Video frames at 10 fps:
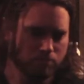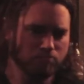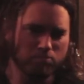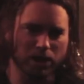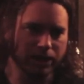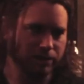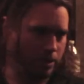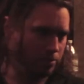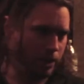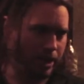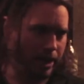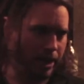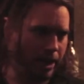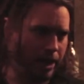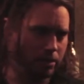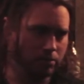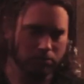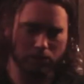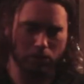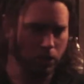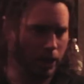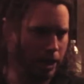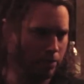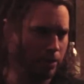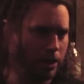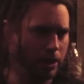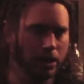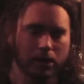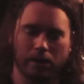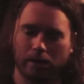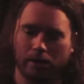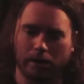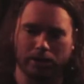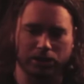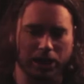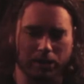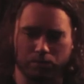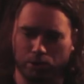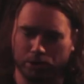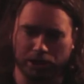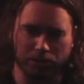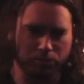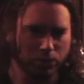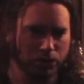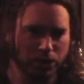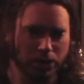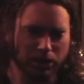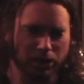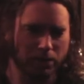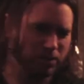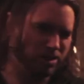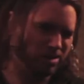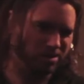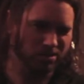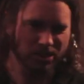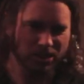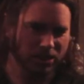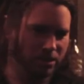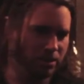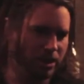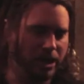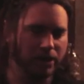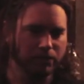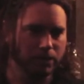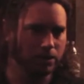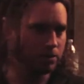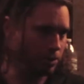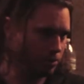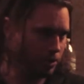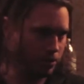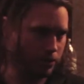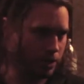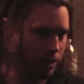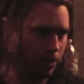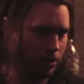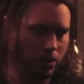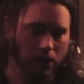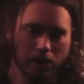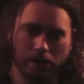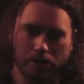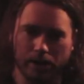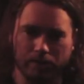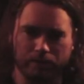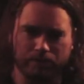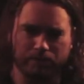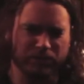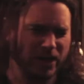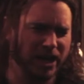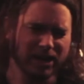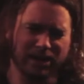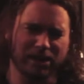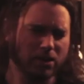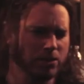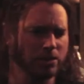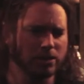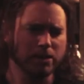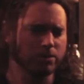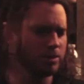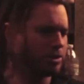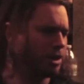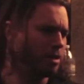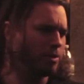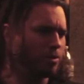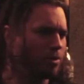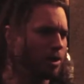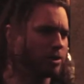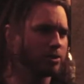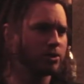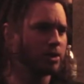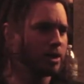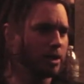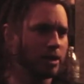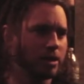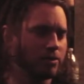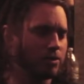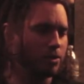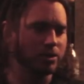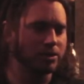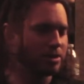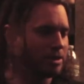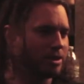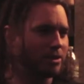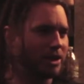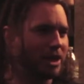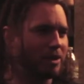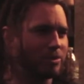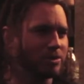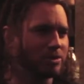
believed in Plan A, no Plan B, and just kept pushing and pushing, and up until a year and a half ago, two years ago. Then finally all the labels came at once, of course, that's how it happened.